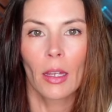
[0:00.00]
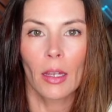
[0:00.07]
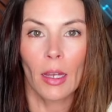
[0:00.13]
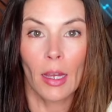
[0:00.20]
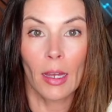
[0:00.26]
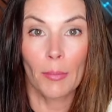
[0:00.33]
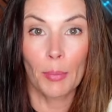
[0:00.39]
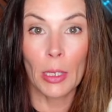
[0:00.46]

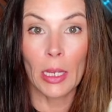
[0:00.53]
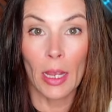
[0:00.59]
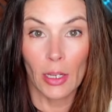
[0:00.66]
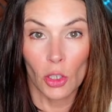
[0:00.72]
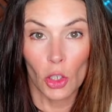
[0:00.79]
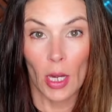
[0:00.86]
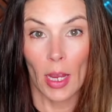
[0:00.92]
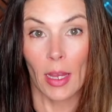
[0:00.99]
uh,
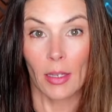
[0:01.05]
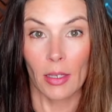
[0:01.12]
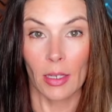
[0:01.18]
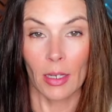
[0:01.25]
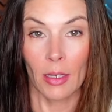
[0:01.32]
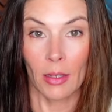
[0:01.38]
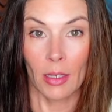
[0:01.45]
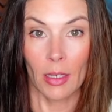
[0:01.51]
pH test
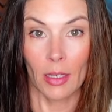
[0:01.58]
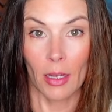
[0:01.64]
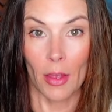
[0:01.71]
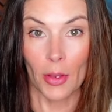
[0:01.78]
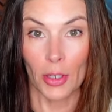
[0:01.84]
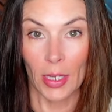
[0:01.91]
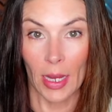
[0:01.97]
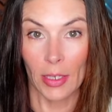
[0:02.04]
and the
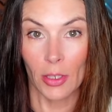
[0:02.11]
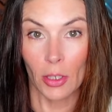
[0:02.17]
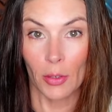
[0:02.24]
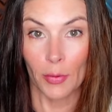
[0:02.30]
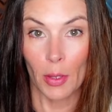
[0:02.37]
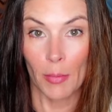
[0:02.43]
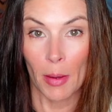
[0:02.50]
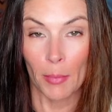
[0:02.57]
other tests for
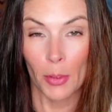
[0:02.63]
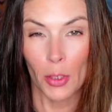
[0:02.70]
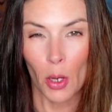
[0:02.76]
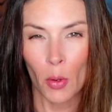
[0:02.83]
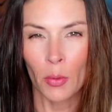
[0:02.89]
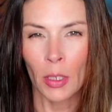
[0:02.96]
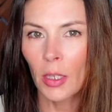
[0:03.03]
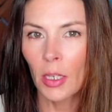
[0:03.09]
the members
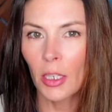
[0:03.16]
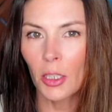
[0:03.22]
only.